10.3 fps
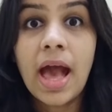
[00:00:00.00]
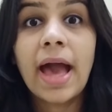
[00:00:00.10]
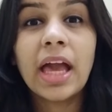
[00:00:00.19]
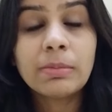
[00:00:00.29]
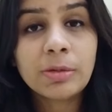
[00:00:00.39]

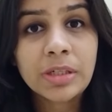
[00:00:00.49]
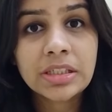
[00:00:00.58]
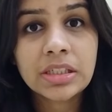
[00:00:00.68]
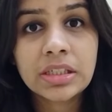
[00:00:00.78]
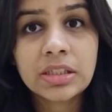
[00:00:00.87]
I am a
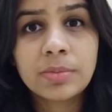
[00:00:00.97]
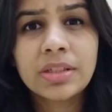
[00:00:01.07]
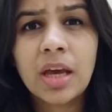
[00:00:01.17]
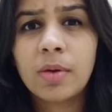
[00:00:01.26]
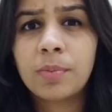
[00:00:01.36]
beta reader,
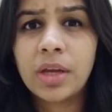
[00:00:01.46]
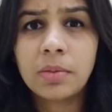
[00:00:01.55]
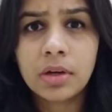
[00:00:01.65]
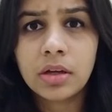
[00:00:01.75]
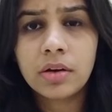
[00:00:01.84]
but I'm a
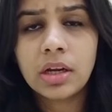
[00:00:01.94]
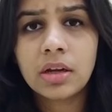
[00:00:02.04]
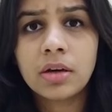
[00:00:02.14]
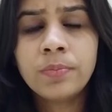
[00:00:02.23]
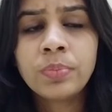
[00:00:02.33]
paid beta
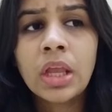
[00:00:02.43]
reader.